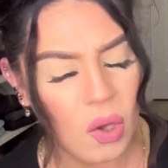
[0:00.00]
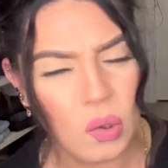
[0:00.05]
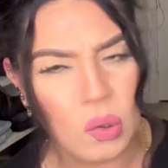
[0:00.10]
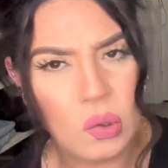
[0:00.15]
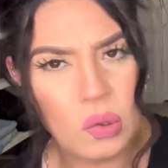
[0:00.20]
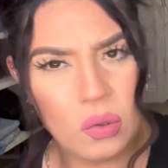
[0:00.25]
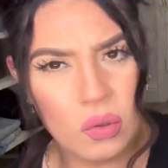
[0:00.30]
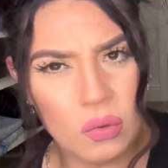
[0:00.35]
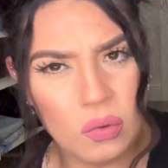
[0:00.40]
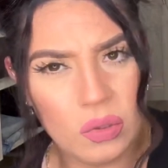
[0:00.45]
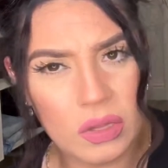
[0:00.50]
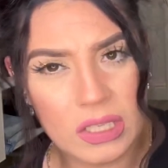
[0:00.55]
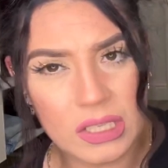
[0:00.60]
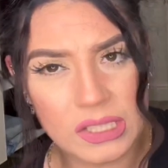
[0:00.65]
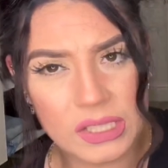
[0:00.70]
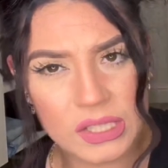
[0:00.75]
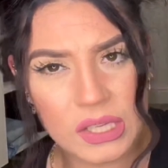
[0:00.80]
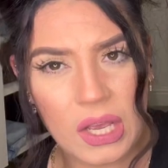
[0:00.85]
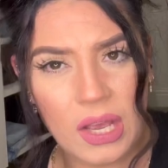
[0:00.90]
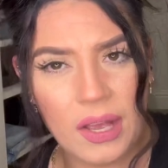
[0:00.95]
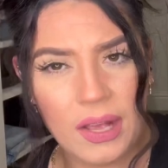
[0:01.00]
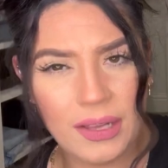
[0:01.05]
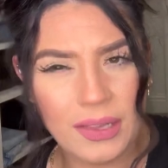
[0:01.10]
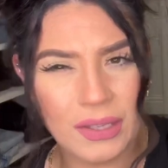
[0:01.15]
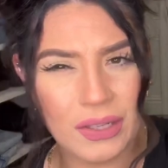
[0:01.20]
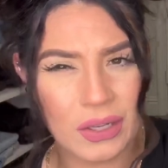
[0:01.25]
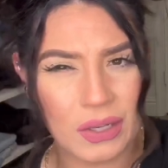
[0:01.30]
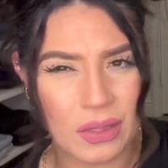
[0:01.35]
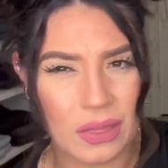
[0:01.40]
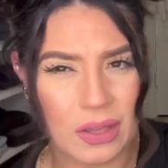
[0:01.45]
Ooh, this
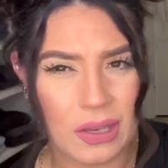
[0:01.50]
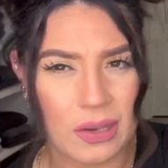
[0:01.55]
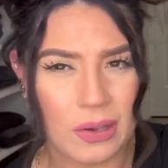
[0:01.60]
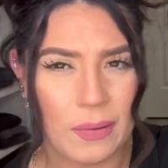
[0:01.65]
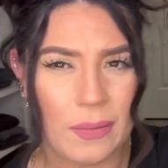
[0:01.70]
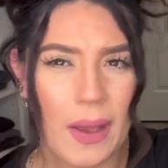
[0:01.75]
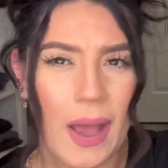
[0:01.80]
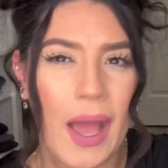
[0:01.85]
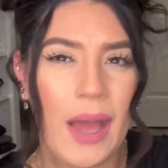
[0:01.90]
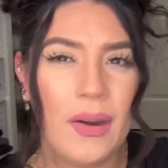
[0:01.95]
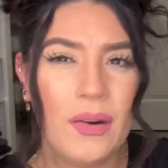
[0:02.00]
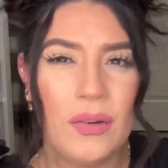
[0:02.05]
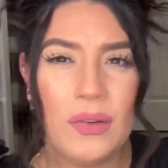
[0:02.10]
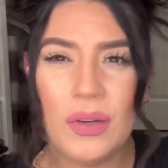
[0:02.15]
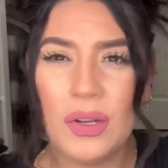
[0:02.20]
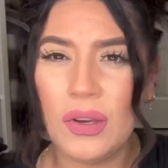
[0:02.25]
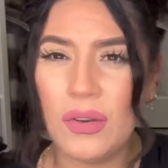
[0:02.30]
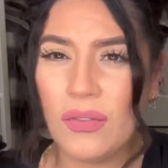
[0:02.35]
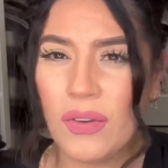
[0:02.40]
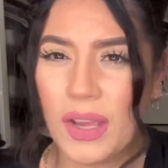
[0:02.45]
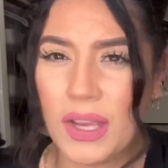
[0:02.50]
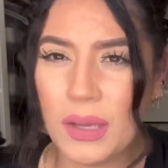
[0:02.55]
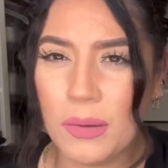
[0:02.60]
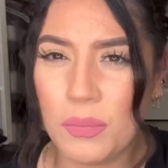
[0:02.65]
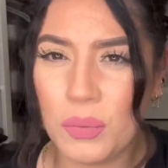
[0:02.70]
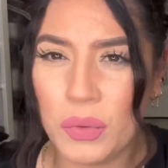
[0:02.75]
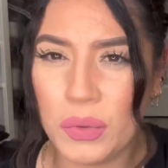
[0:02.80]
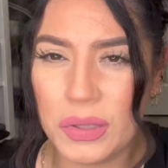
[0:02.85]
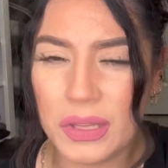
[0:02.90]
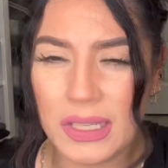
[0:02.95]
color though. I don't know if I could
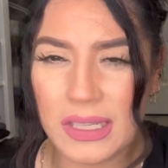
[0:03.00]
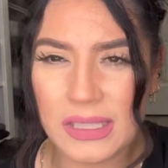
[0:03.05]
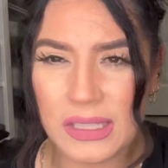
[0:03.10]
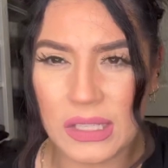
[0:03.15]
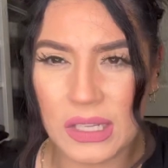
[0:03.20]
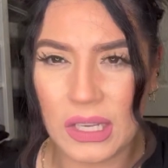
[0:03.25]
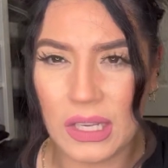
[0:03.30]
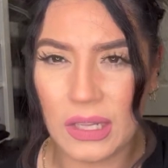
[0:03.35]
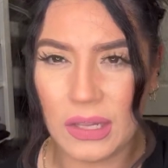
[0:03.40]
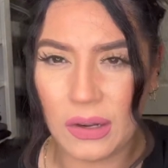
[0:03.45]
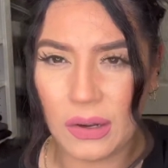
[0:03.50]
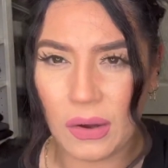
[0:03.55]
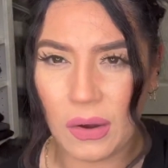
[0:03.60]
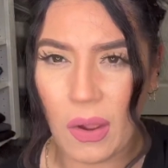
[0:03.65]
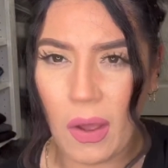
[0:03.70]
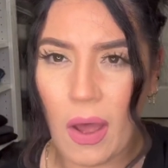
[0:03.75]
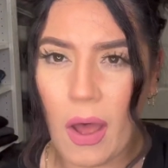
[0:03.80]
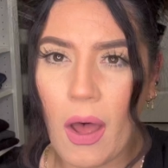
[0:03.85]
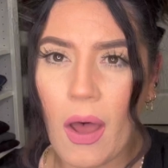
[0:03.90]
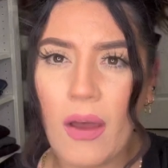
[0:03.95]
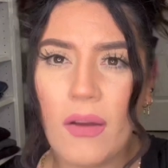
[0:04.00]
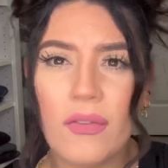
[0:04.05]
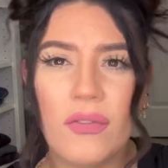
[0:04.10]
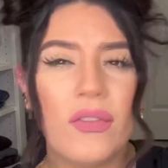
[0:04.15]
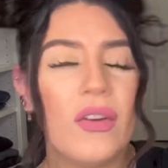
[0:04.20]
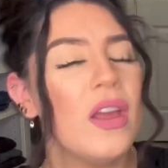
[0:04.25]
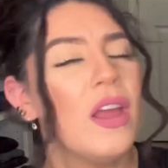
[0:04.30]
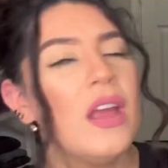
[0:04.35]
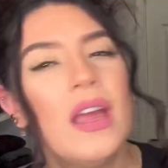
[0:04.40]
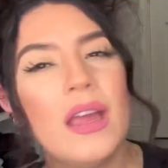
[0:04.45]
pull this color off.
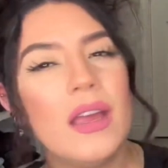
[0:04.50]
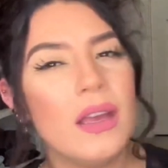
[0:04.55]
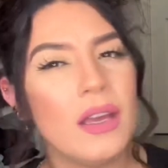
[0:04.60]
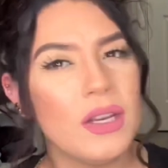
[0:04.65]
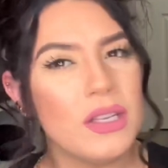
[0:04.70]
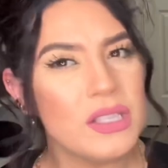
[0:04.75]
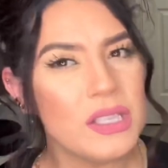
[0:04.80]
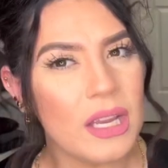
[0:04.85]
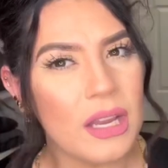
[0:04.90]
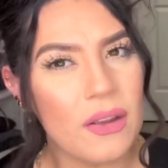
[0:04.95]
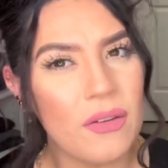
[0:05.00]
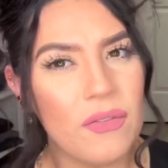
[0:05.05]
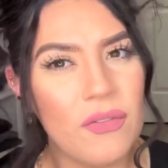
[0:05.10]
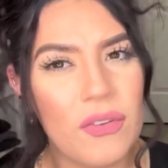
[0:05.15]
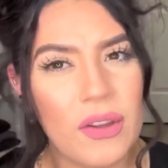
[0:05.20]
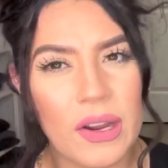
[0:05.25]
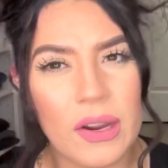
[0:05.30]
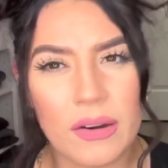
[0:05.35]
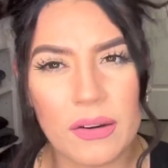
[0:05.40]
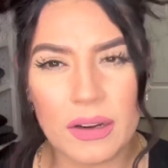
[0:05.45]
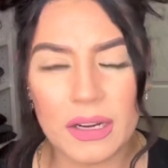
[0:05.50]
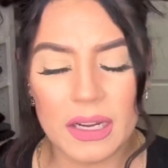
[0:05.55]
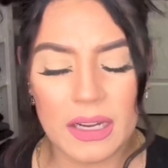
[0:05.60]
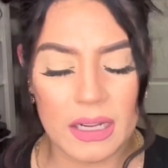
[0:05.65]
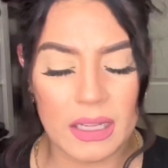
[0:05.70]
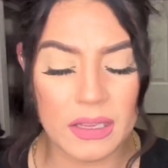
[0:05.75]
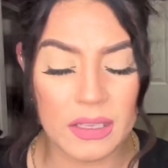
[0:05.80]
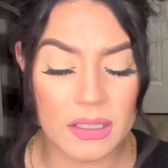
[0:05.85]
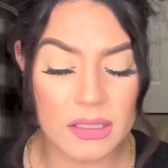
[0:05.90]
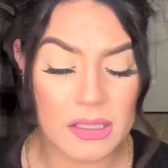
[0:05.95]
It's like
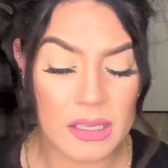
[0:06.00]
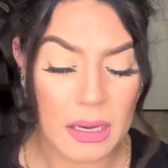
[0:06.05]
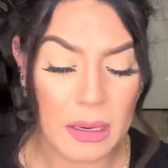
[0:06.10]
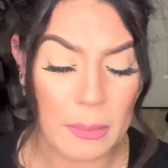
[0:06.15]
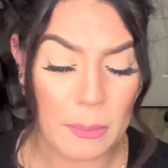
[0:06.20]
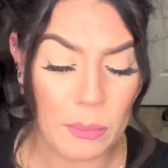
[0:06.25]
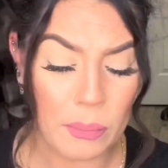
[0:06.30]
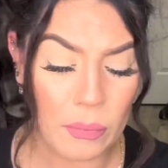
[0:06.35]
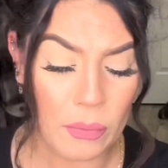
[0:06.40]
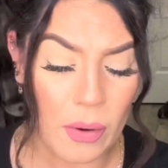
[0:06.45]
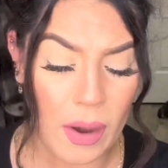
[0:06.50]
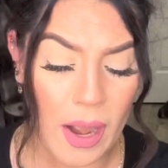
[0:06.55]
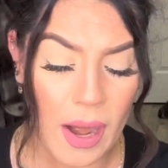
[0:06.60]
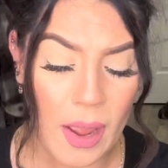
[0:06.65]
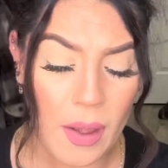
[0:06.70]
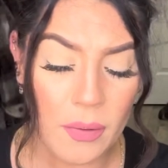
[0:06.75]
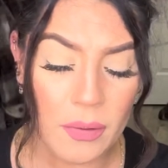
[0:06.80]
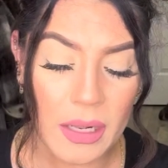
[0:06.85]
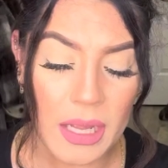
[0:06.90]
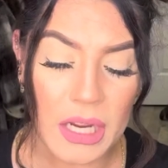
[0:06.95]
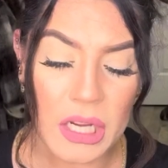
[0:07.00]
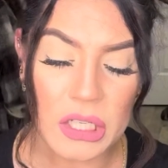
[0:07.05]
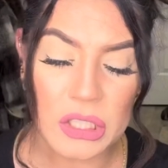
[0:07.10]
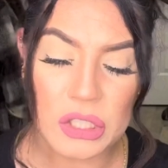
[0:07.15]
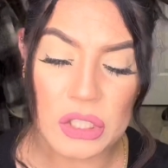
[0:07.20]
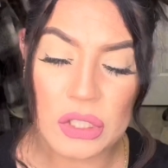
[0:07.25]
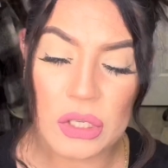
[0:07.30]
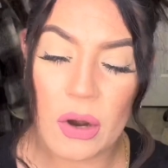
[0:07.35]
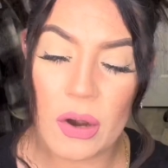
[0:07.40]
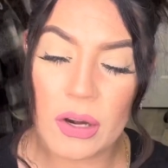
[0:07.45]
it looks like brown, like a
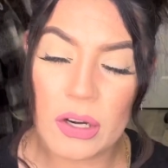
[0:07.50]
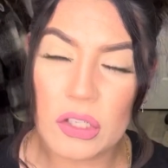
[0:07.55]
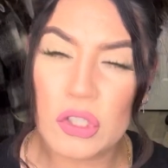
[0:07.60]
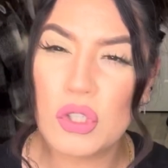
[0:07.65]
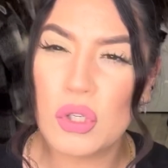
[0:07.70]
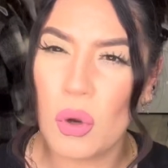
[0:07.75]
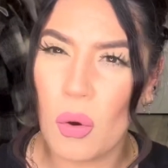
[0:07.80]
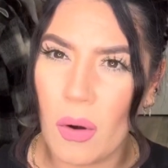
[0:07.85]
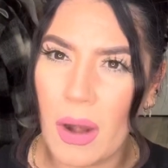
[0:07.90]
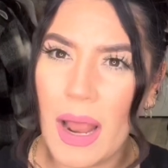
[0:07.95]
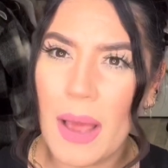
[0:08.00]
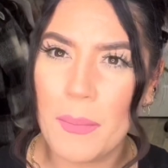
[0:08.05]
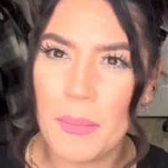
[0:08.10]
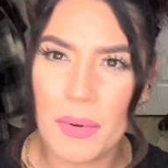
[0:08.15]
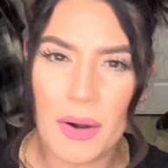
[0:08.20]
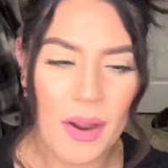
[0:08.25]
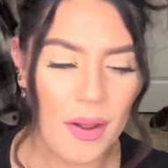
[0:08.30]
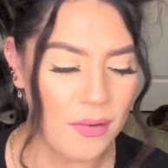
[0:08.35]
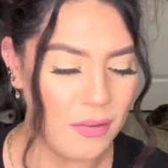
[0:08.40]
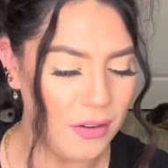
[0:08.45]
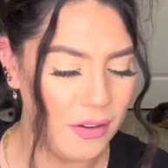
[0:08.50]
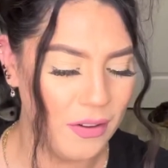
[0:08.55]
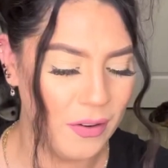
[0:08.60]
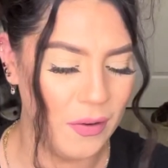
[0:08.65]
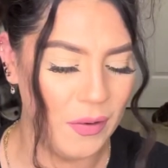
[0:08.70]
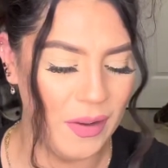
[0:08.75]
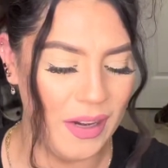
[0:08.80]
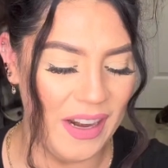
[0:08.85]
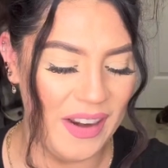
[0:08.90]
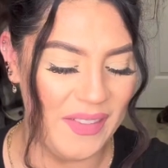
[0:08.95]
dark chola brown, you know
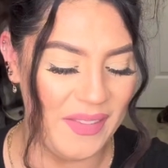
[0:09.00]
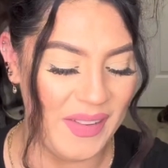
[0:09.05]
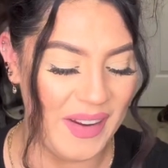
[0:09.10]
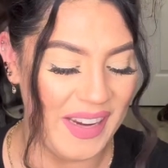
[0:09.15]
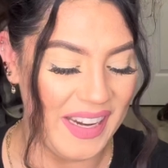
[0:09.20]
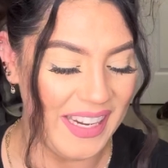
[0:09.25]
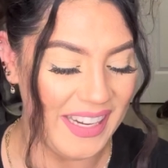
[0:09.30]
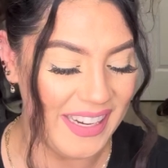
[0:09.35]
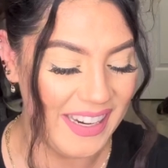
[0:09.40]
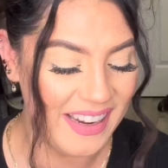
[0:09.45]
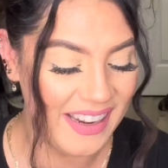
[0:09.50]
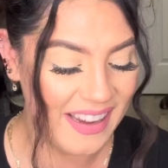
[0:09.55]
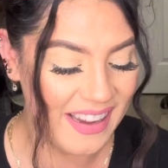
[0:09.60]
what I mean?